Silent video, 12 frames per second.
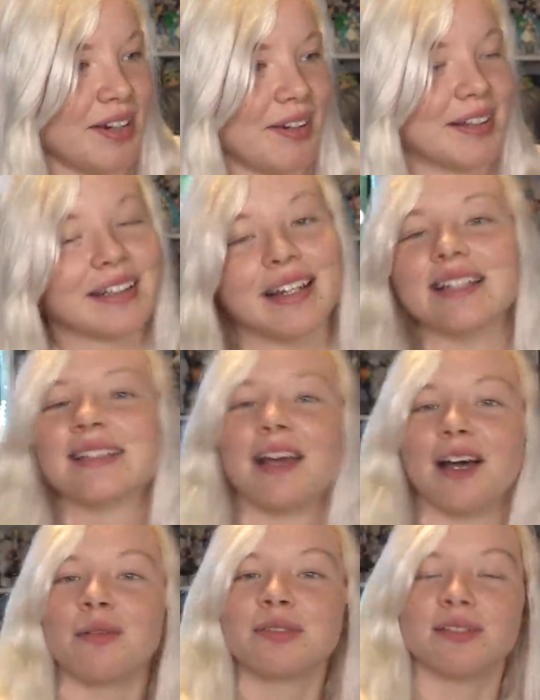video could at least
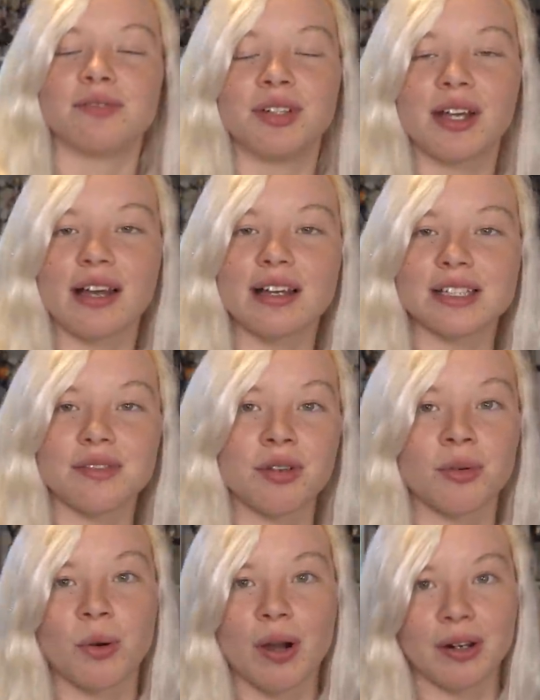help some of you guys if
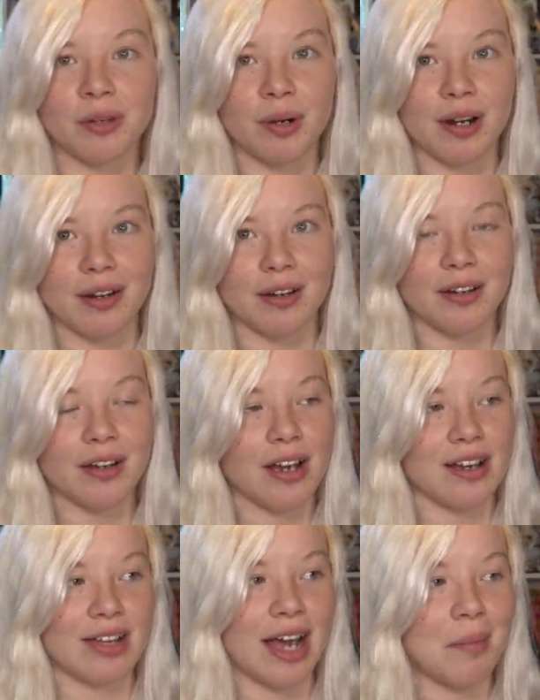you were unaware
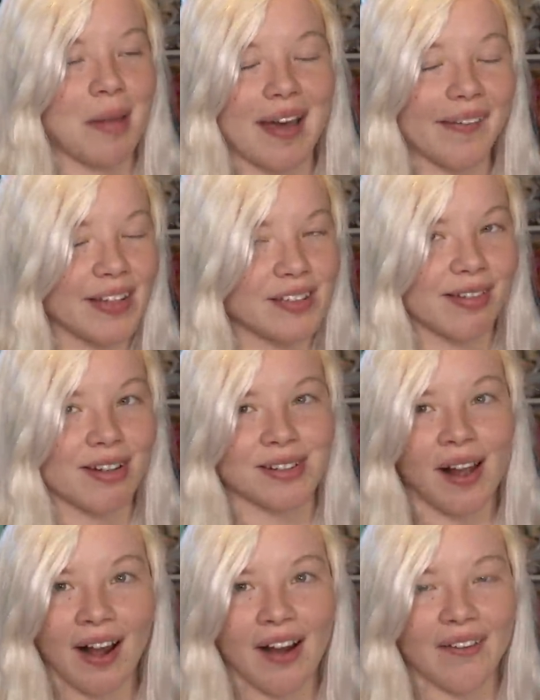of how bad these
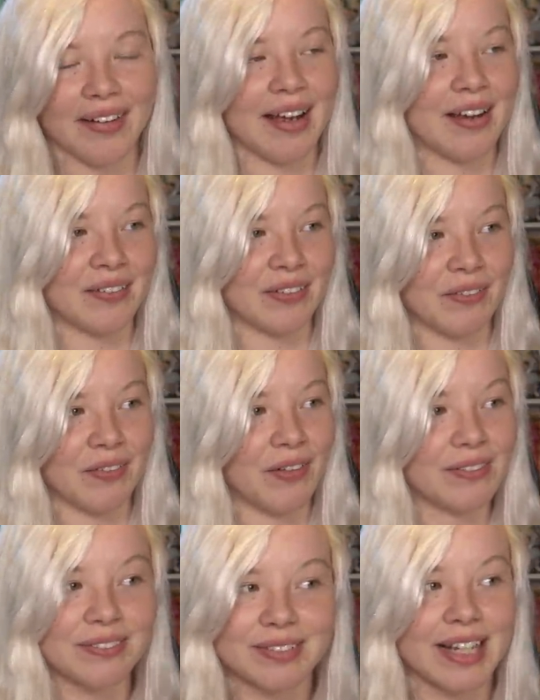videos are and how they're
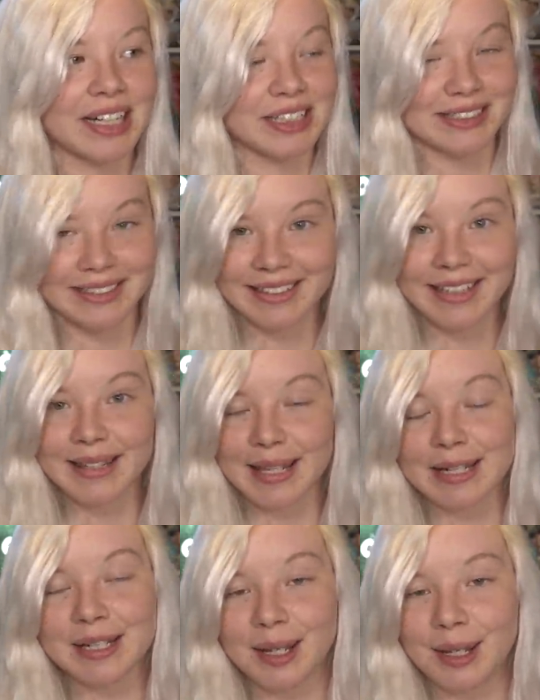not actually
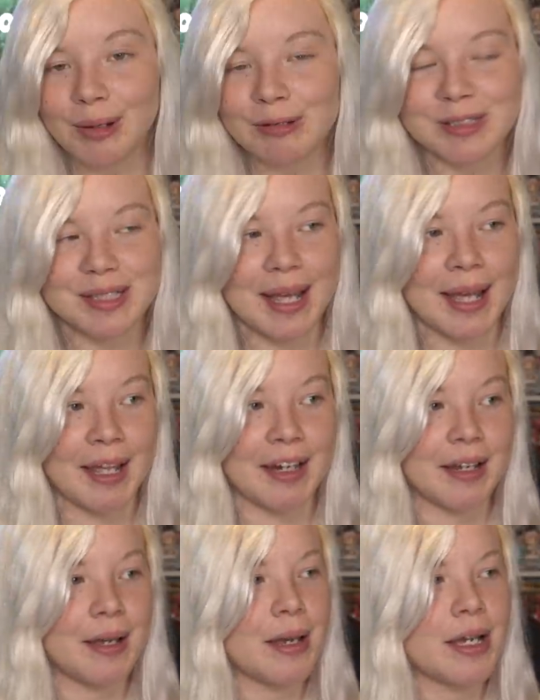that cute
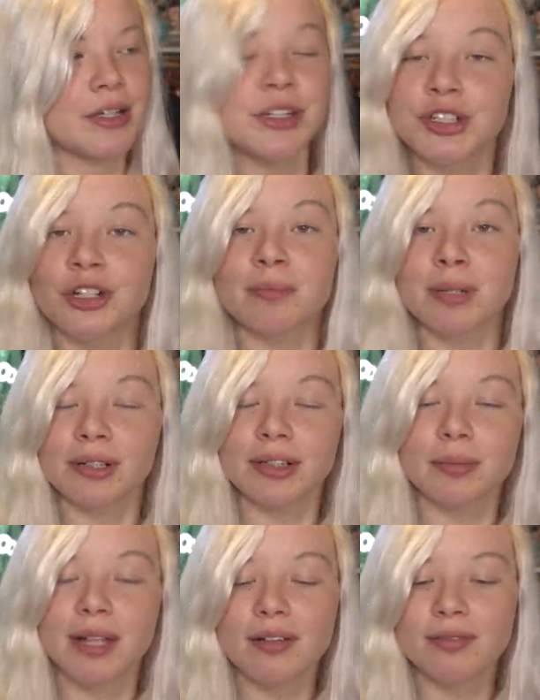and shouldn't be on
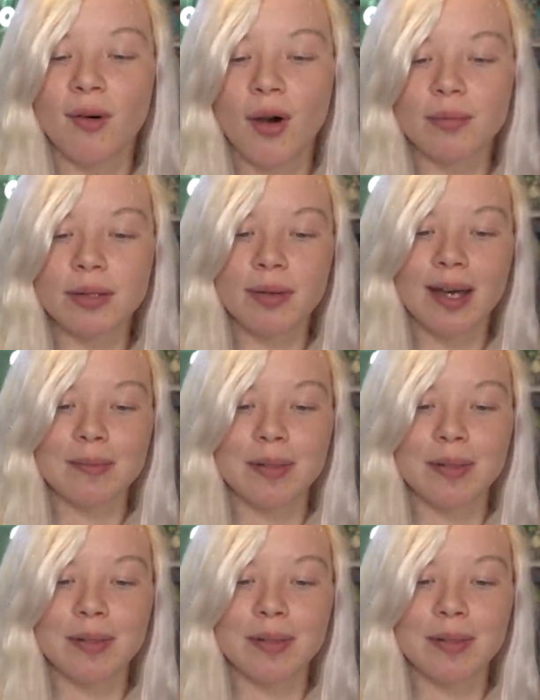the platform in my